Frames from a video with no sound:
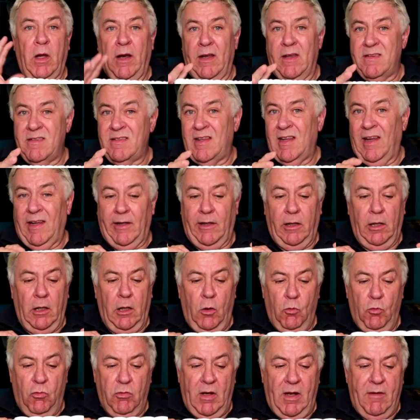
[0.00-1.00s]
and I still had
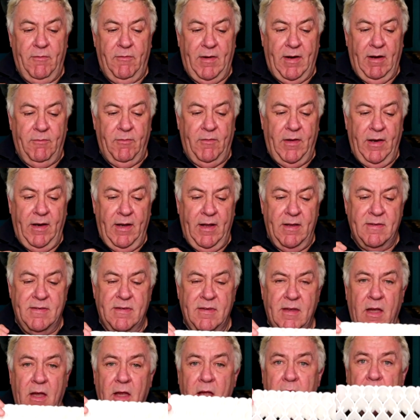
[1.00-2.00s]
loads left after
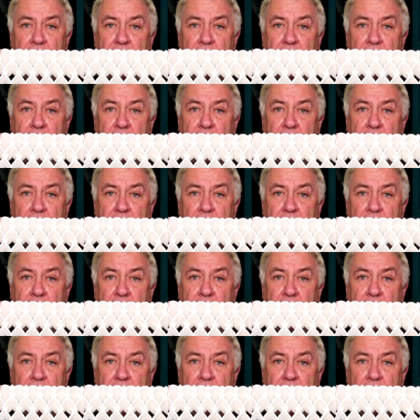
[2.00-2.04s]
this.